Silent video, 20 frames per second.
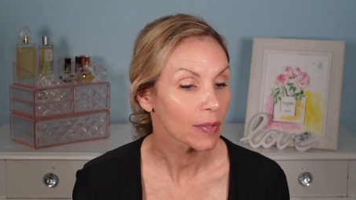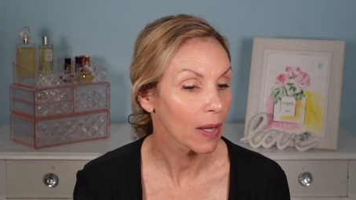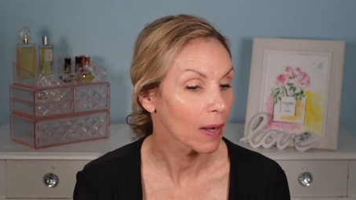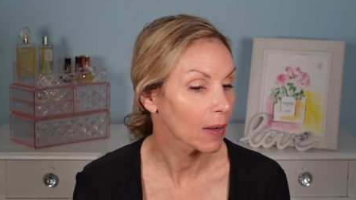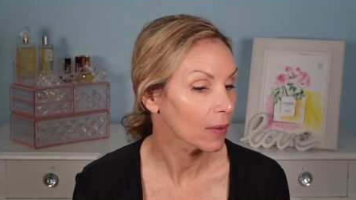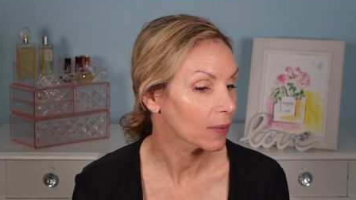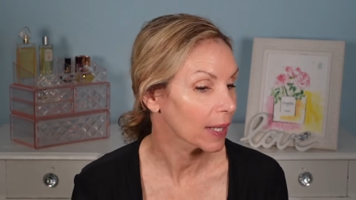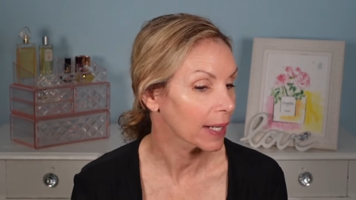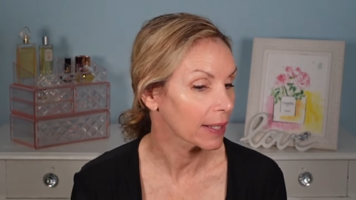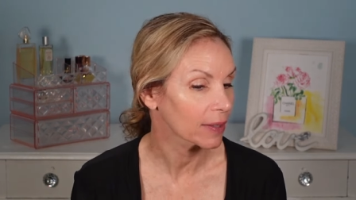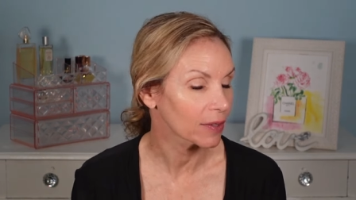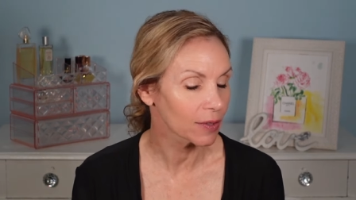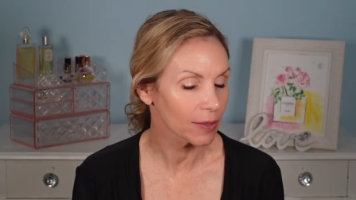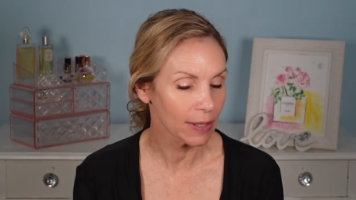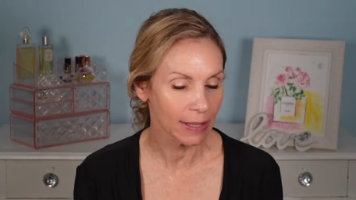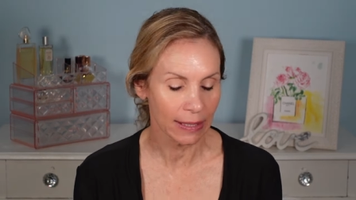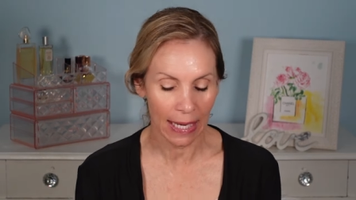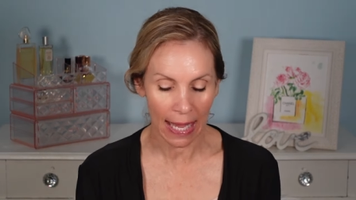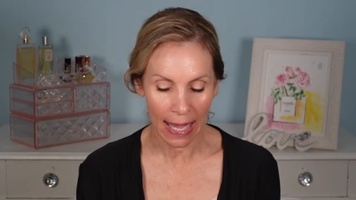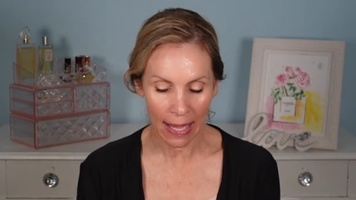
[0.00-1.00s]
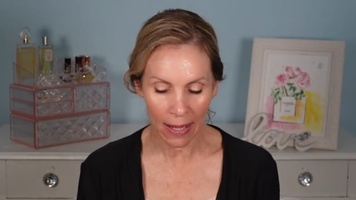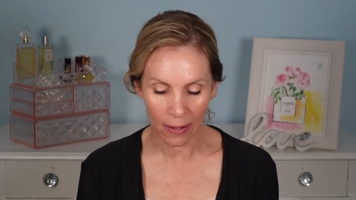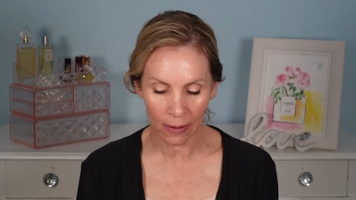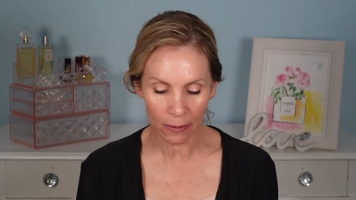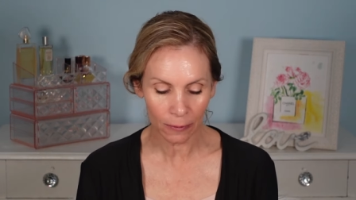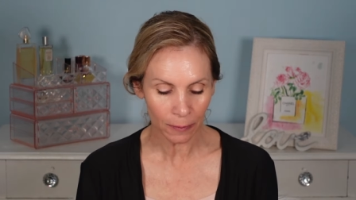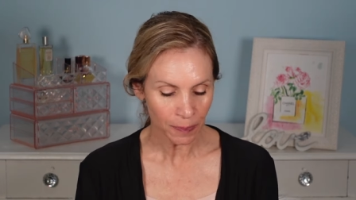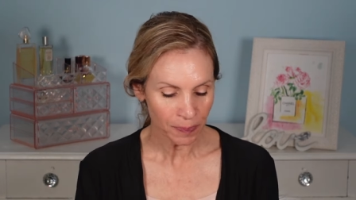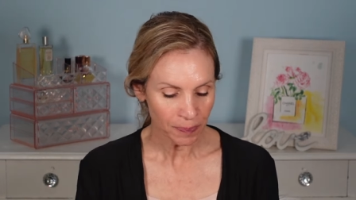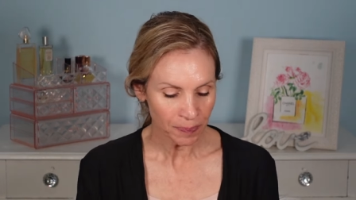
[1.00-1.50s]
All right, good.
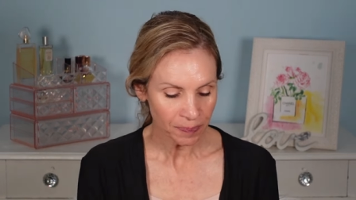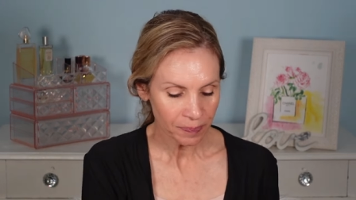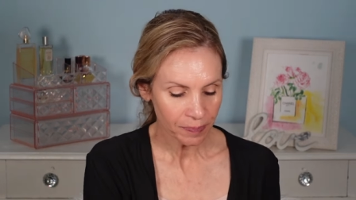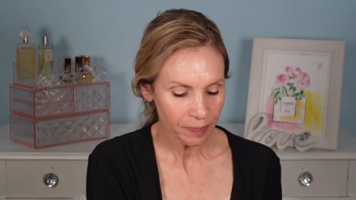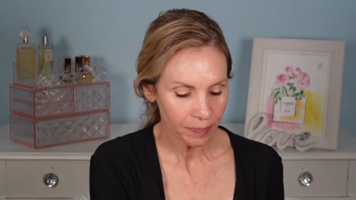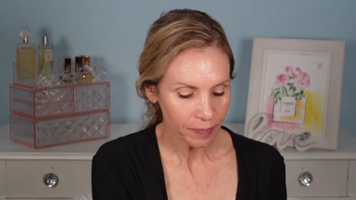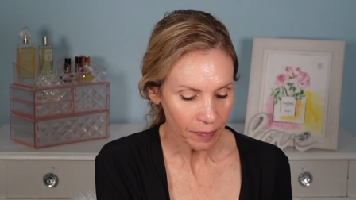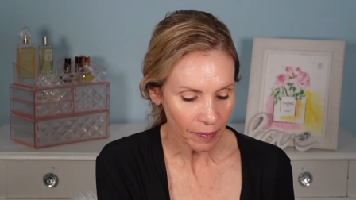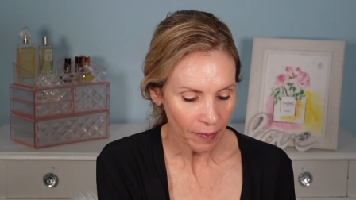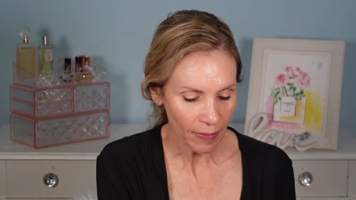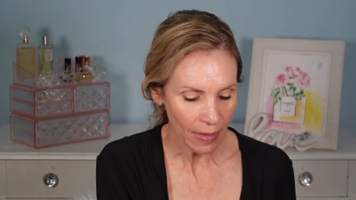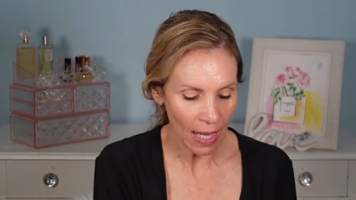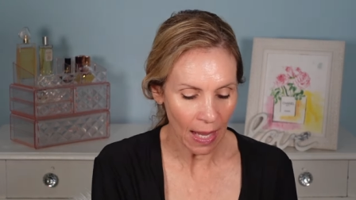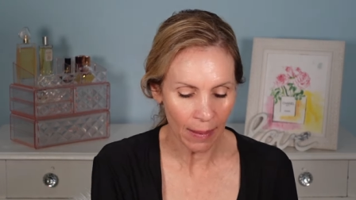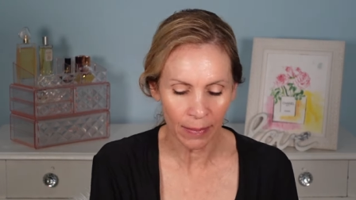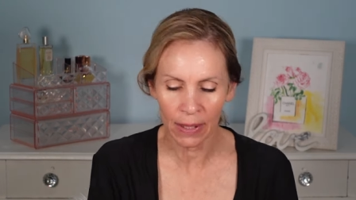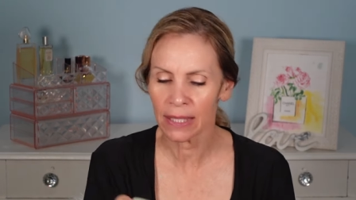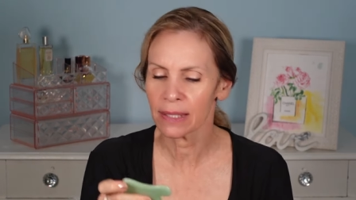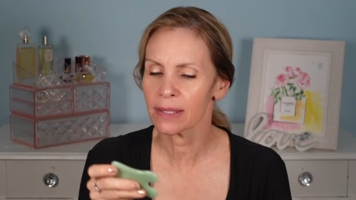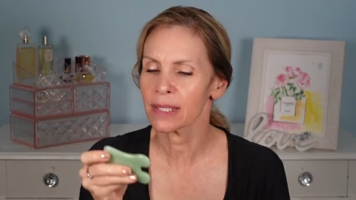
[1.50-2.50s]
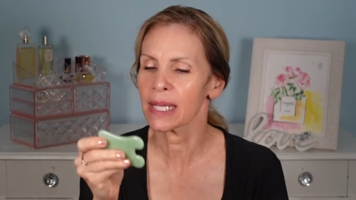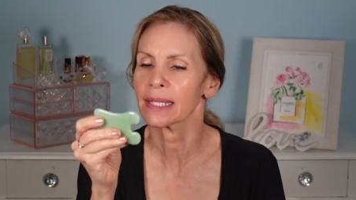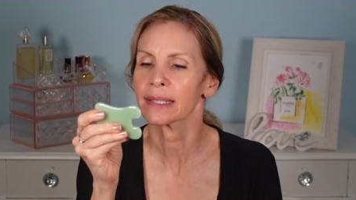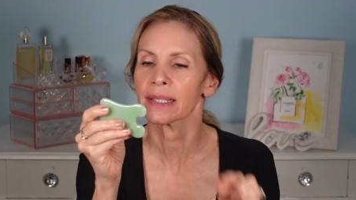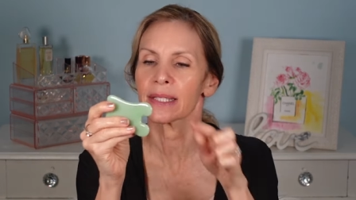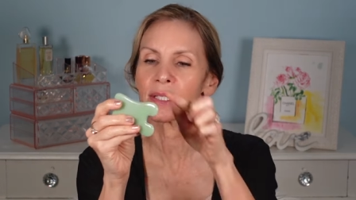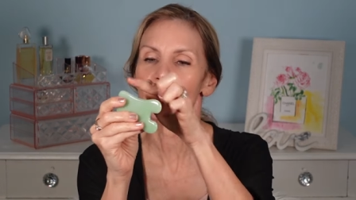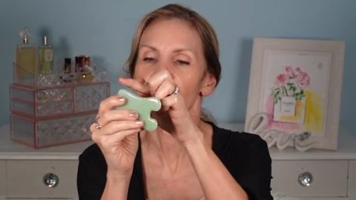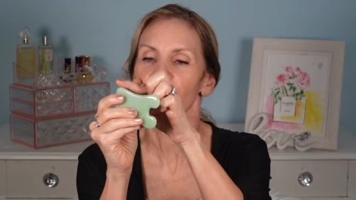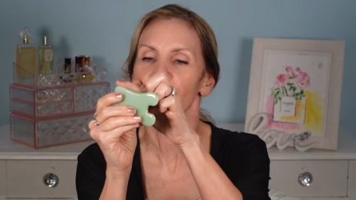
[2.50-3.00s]
Now I'm going to
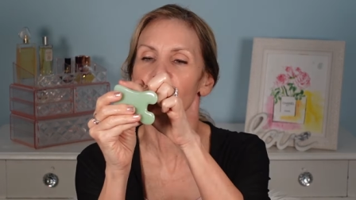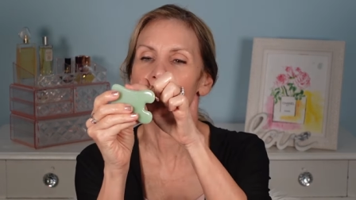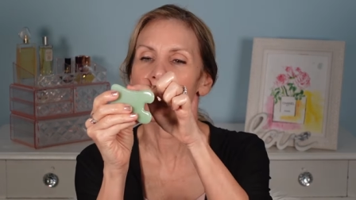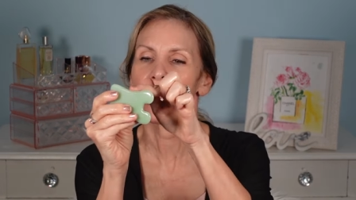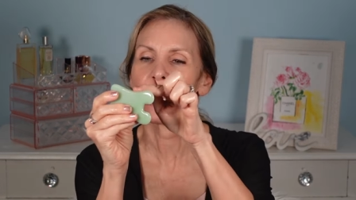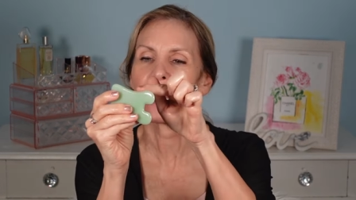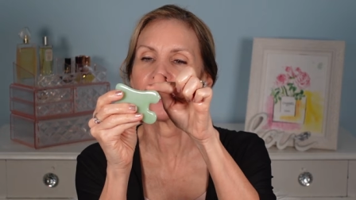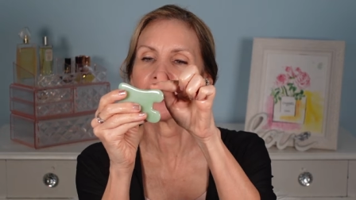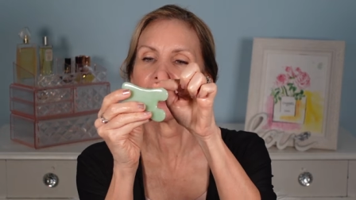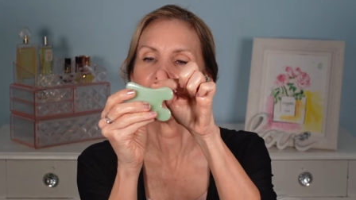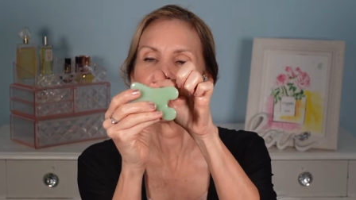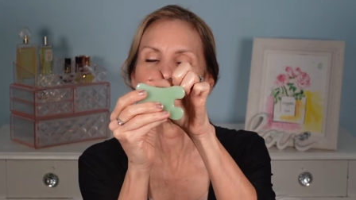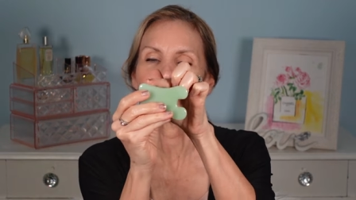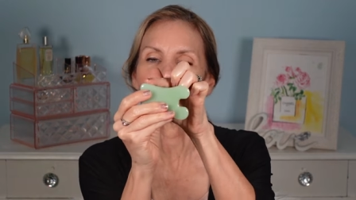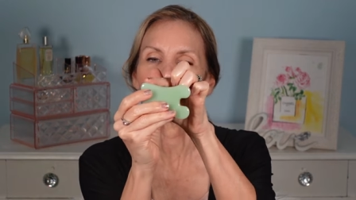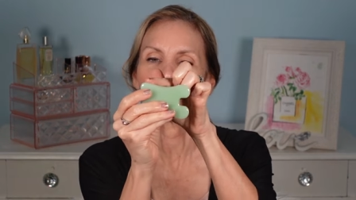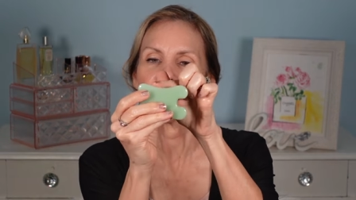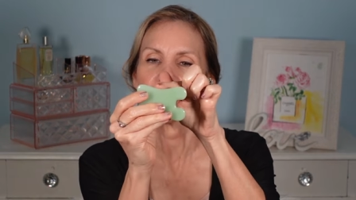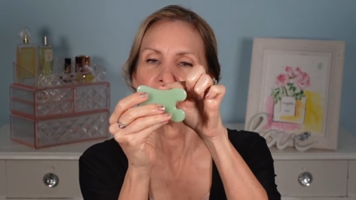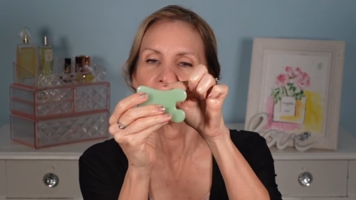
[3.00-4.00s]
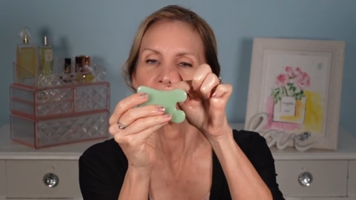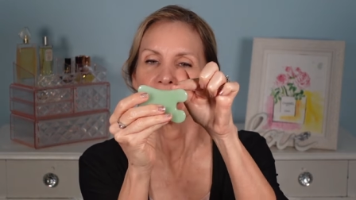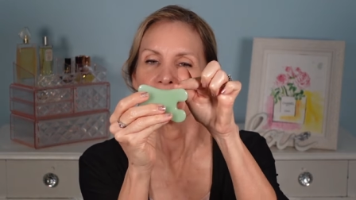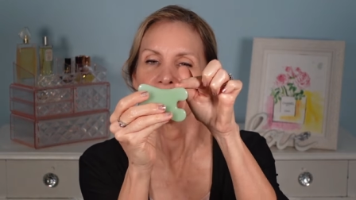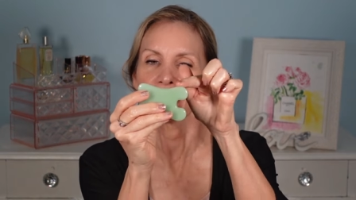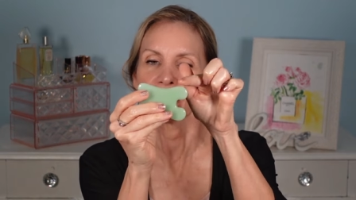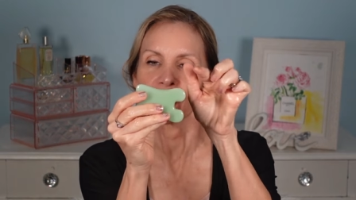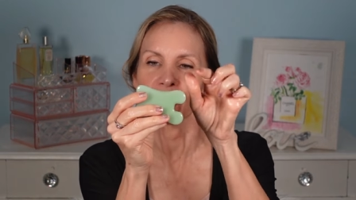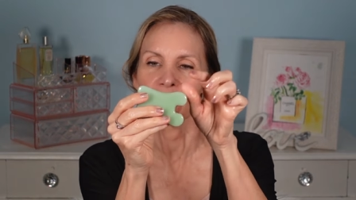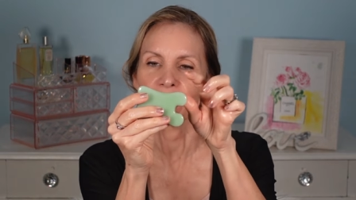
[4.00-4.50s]
take this flat edge
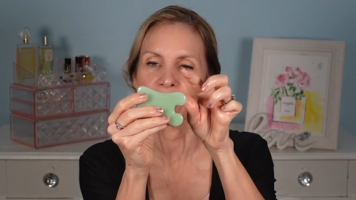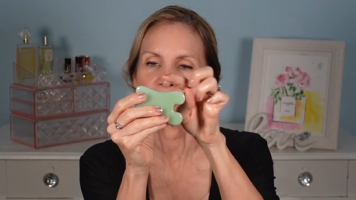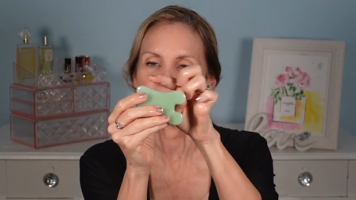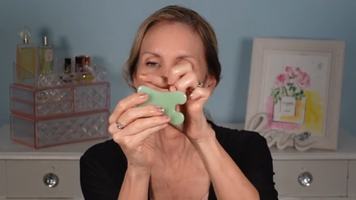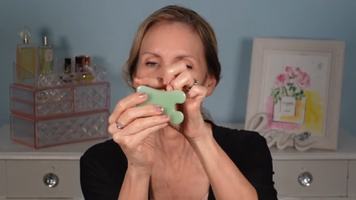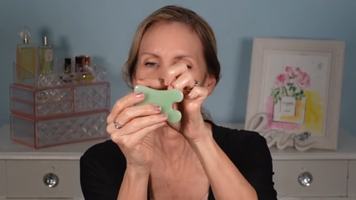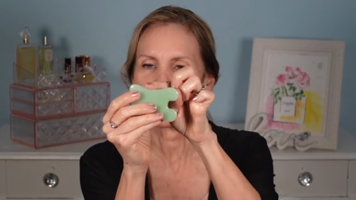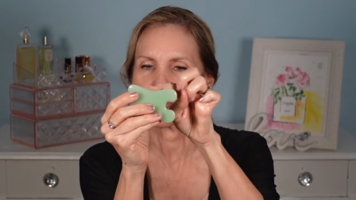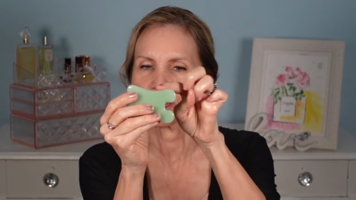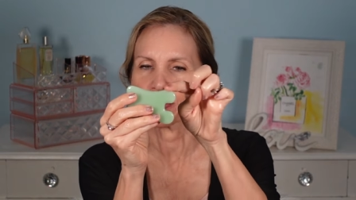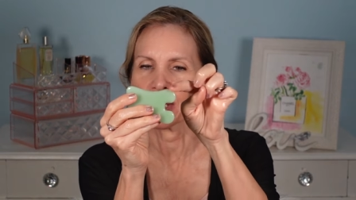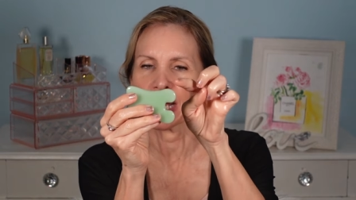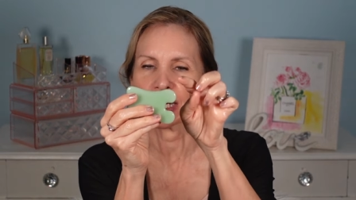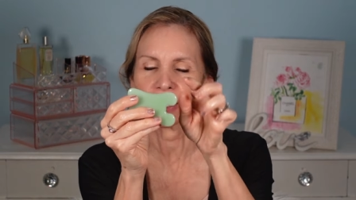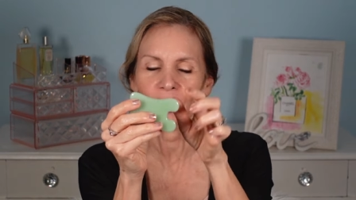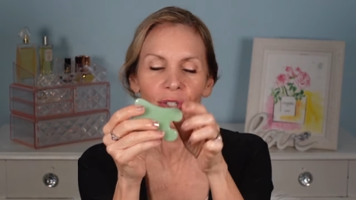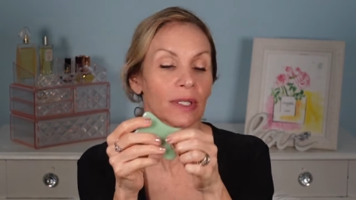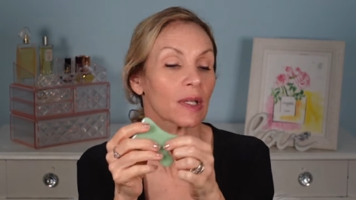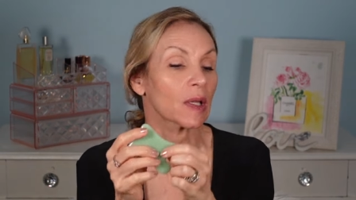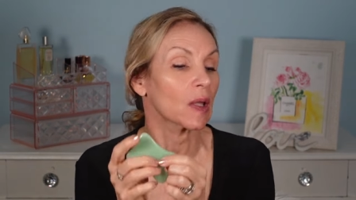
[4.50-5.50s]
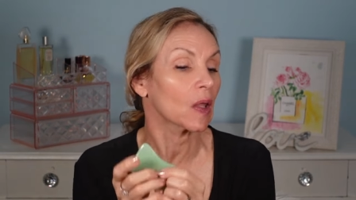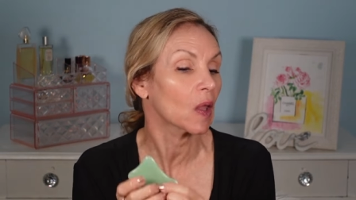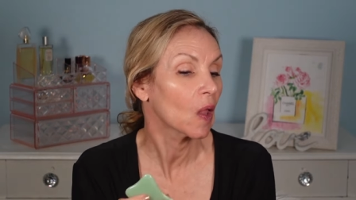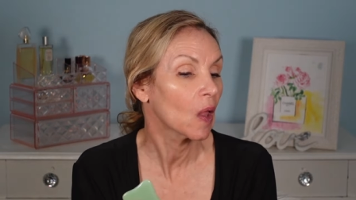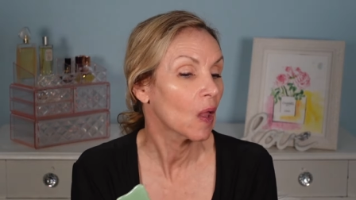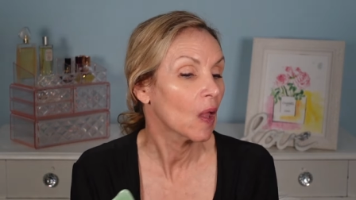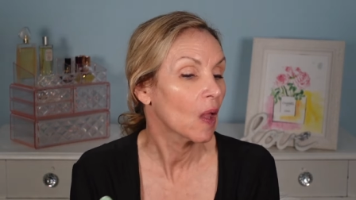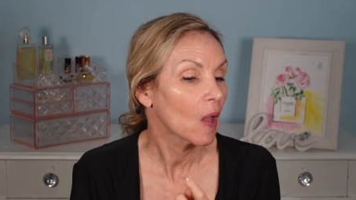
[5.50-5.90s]
here, sort of scooped actually,